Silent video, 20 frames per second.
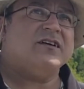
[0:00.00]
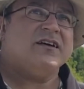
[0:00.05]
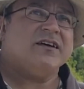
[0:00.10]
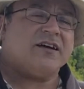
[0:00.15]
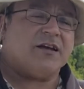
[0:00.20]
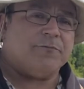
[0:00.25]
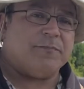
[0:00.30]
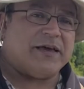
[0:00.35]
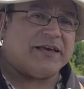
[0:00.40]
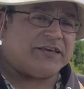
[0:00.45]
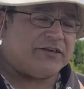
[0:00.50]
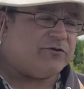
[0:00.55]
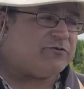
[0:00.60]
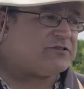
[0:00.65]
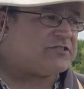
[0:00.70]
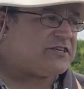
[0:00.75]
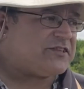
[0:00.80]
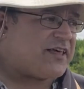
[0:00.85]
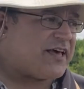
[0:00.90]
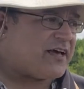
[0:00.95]
can make
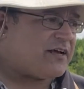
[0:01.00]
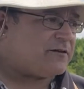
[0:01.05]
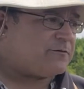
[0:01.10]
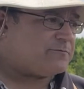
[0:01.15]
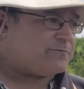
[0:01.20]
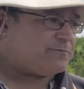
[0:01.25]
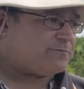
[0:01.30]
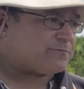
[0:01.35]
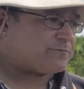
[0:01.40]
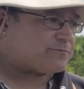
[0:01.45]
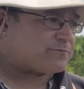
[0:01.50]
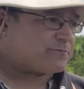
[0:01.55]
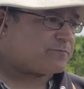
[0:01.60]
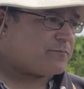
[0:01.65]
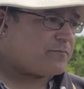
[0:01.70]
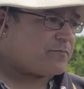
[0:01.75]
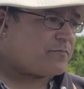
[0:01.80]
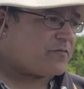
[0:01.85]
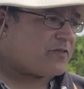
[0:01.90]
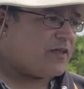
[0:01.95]
use of that,
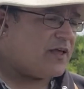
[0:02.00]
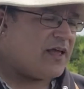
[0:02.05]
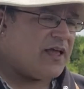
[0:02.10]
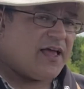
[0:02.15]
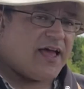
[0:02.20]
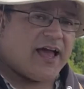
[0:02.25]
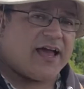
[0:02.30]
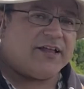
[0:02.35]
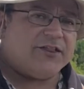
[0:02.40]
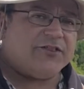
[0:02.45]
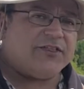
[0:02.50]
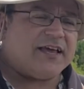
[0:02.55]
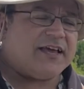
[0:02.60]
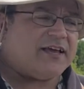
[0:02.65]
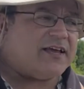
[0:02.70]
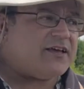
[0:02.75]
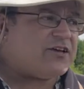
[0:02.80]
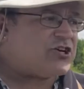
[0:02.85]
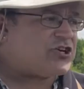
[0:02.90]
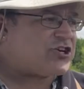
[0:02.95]
and
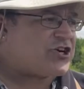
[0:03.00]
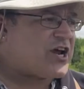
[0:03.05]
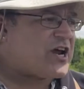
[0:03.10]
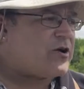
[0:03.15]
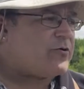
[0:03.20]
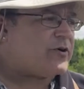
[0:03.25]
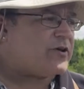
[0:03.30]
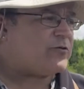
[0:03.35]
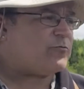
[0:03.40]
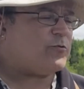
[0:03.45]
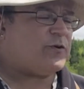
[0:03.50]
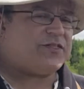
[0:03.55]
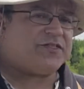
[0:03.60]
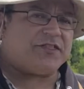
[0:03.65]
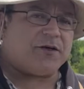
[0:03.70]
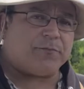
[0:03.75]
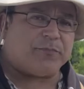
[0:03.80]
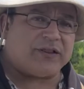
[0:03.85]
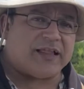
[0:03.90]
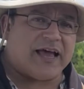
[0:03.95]
they share it with
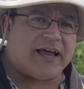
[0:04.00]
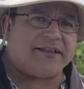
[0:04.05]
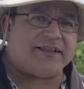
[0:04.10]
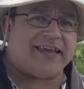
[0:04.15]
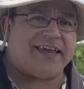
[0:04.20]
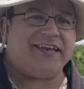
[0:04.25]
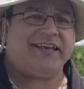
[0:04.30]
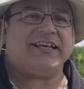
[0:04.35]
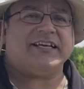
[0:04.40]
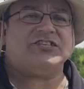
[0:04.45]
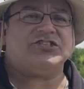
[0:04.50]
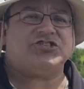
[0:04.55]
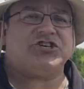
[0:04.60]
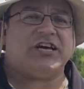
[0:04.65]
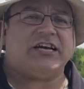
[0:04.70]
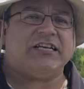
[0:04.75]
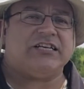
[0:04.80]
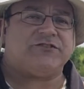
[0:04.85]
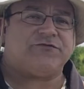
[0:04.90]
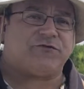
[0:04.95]
the plant in
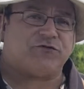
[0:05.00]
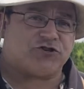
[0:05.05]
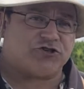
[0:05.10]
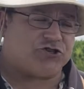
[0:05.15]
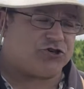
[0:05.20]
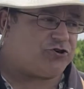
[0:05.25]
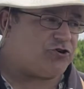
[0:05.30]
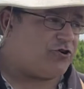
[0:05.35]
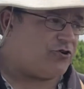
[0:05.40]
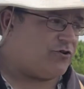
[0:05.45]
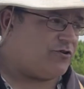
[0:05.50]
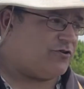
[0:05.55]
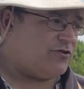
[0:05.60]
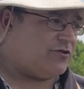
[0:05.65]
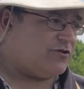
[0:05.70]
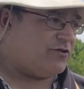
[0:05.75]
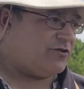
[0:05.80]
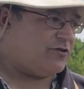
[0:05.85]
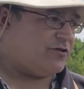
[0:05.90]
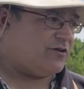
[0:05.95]
exchange for sugar.
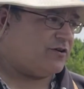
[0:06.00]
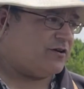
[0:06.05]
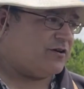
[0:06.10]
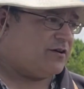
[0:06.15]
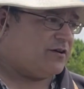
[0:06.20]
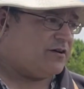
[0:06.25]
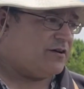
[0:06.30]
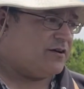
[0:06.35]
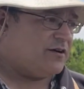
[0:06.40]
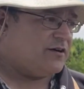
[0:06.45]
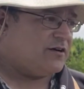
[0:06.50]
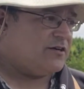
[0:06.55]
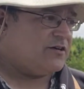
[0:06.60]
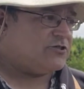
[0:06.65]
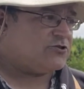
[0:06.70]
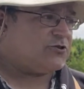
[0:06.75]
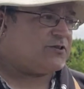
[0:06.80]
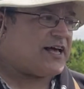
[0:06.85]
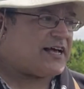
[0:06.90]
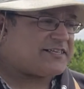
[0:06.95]

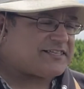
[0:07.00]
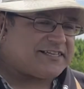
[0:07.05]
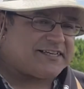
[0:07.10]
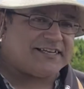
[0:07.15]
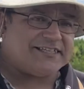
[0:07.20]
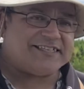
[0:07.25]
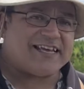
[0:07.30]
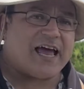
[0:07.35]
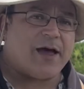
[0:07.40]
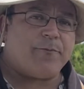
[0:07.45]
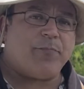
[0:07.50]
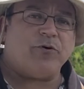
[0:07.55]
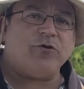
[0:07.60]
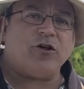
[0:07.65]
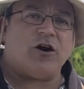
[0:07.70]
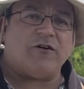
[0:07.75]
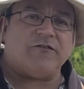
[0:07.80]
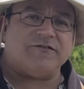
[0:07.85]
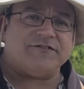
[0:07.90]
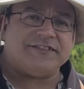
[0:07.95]
So that's an example
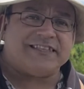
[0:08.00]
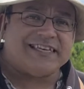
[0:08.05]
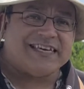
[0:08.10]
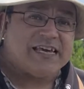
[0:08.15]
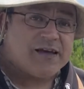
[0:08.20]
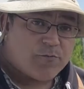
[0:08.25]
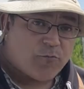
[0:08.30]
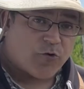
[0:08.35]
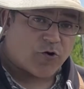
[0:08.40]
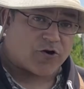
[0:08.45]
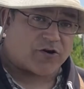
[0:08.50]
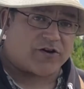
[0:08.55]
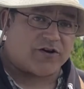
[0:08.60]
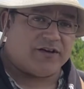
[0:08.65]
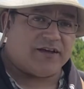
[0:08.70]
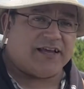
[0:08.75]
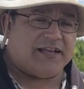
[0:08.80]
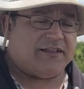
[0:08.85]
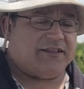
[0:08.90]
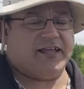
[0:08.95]
of teamwork
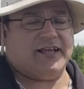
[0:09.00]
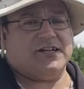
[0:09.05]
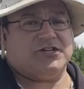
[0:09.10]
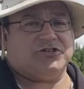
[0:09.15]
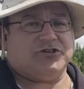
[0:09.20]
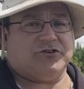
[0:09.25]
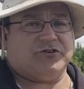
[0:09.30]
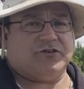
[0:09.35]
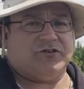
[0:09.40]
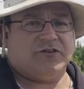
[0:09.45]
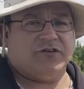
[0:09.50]
in nature.